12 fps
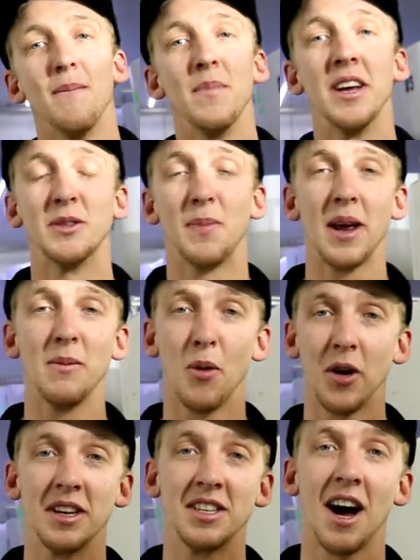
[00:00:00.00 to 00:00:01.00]
it's been
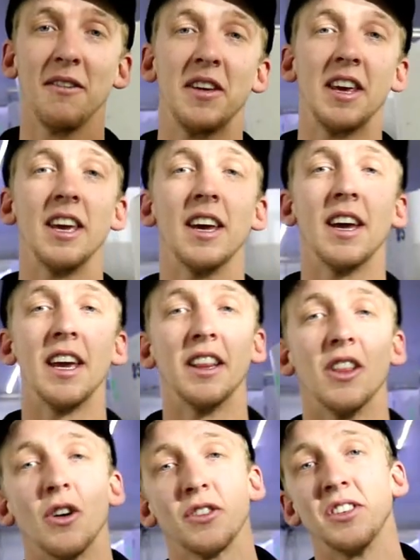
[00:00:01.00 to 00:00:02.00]
pretty tough here in
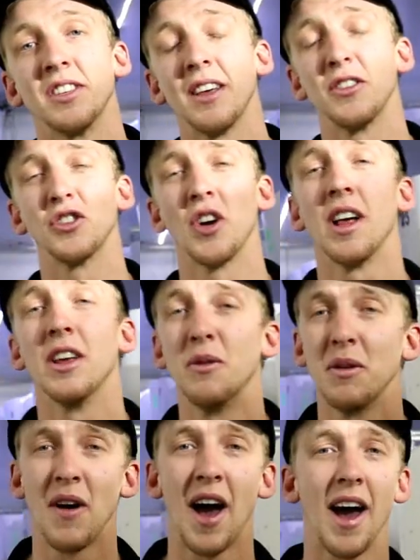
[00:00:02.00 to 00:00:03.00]
Loxton, South Australia.
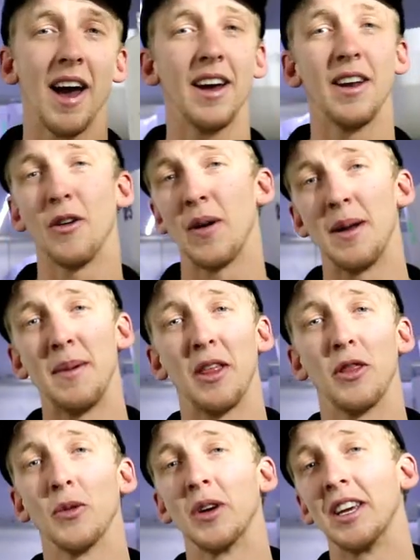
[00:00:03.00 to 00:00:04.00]
We've had around about
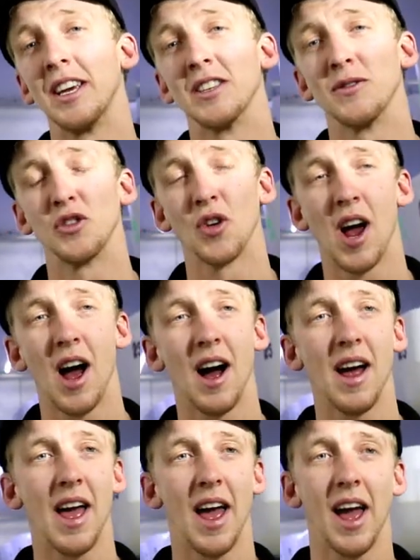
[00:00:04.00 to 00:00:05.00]
3 years of
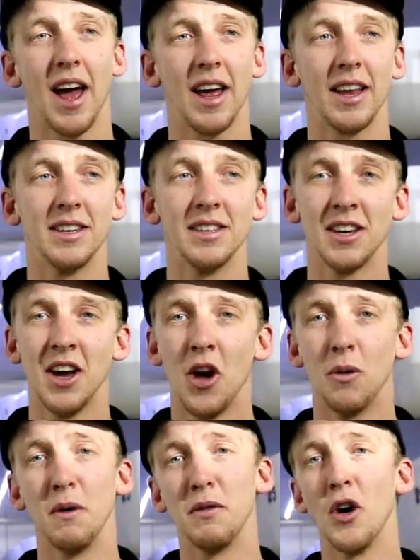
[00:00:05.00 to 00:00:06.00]
drought, and
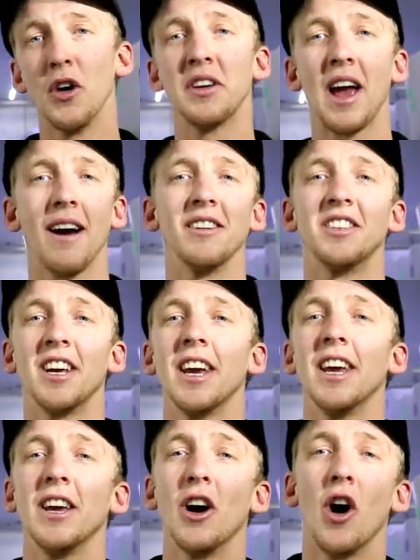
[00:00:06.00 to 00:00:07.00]
with no
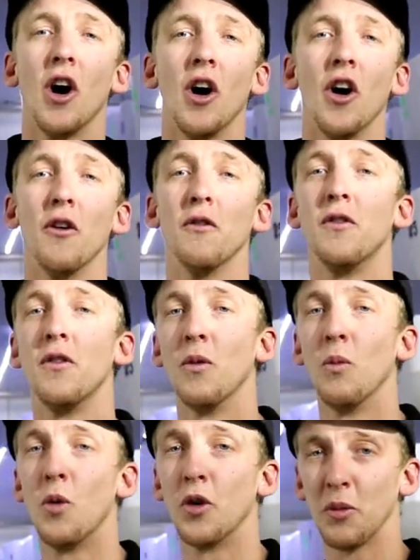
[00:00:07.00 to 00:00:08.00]
guarantee of
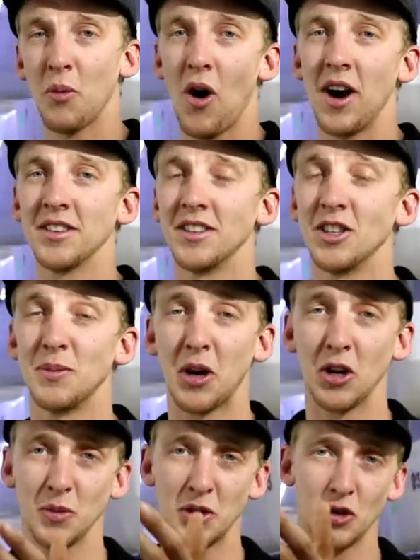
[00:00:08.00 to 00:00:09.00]
water prices,
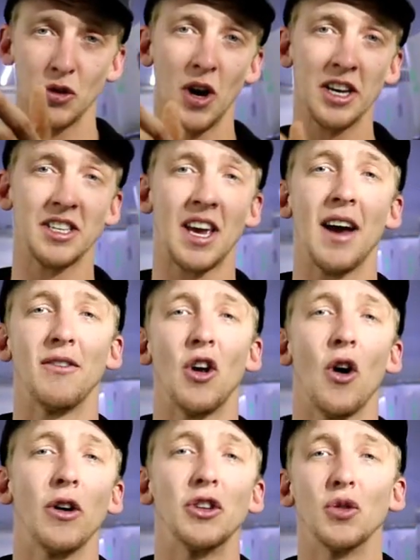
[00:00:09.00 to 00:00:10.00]
because we do actually have an
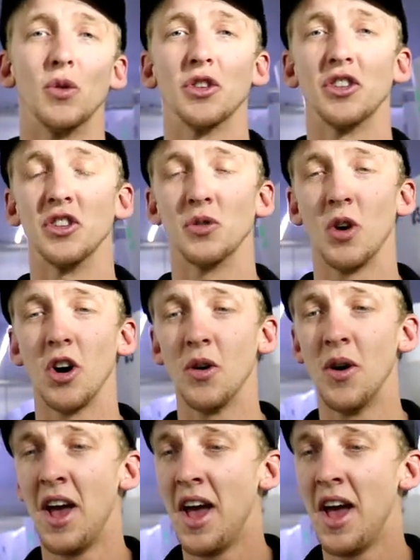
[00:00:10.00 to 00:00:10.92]
orange orchard as well.